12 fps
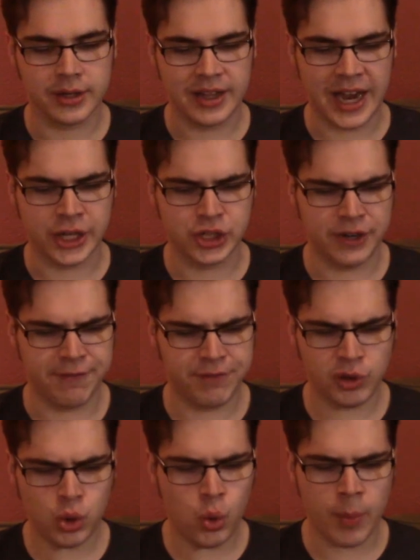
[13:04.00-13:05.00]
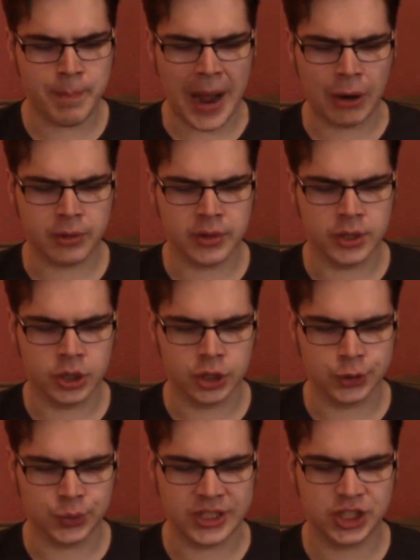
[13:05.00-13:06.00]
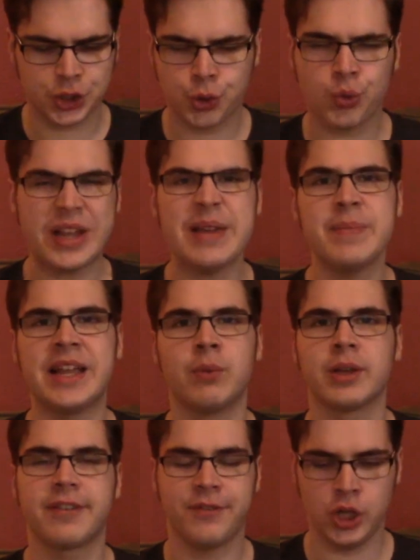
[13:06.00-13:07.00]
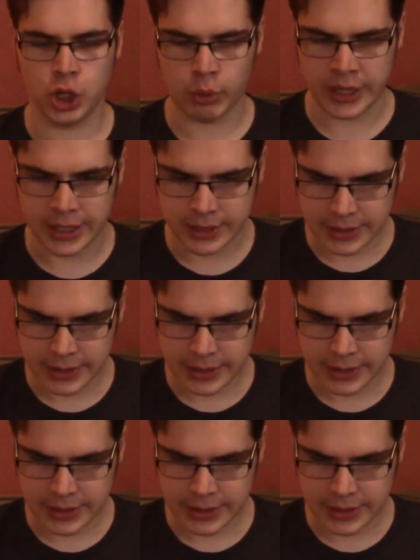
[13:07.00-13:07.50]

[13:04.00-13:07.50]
and she flew about the nursery screaming with fury.